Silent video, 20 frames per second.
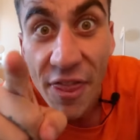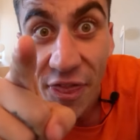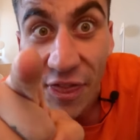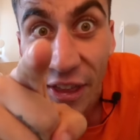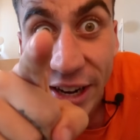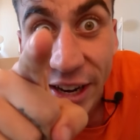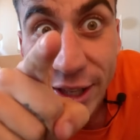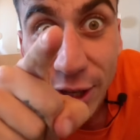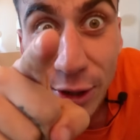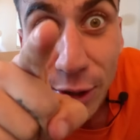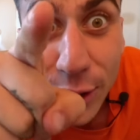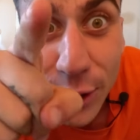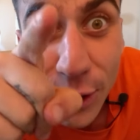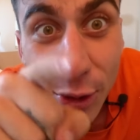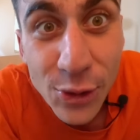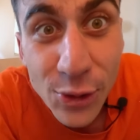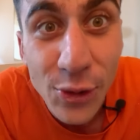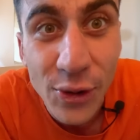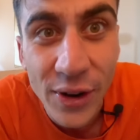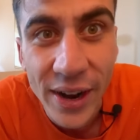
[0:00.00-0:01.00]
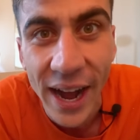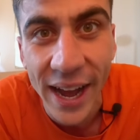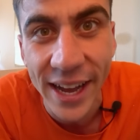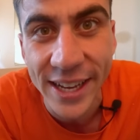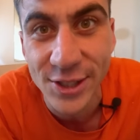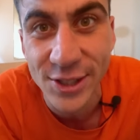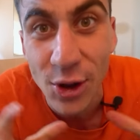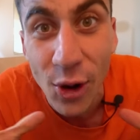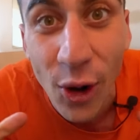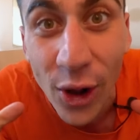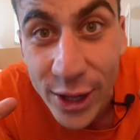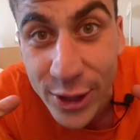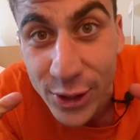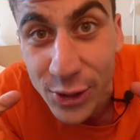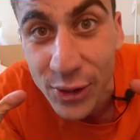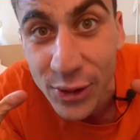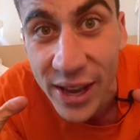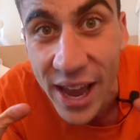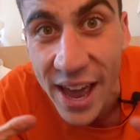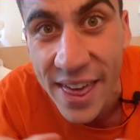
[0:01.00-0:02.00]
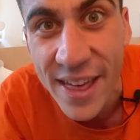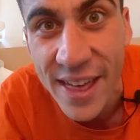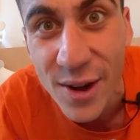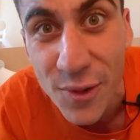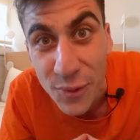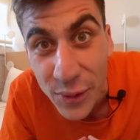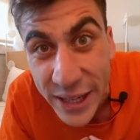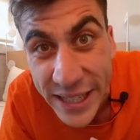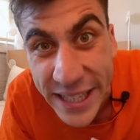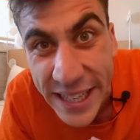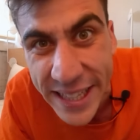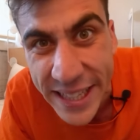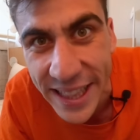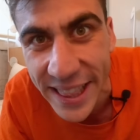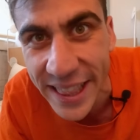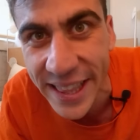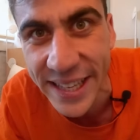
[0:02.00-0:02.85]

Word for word: And thank you to you guys. All together, we did